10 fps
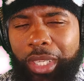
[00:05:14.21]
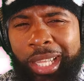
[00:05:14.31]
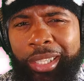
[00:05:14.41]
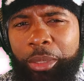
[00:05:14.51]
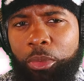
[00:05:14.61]

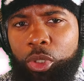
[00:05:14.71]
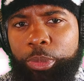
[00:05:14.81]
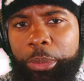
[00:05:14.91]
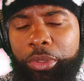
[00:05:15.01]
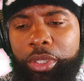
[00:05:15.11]
I think most
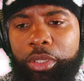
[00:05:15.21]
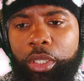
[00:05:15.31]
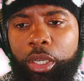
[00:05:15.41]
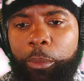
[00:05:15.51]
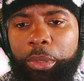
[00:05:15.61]
people
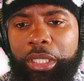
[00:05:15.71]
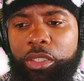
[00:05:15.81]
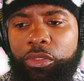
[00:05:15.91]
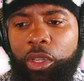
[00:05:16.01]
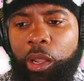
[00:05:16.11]

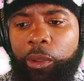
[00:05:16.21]
believe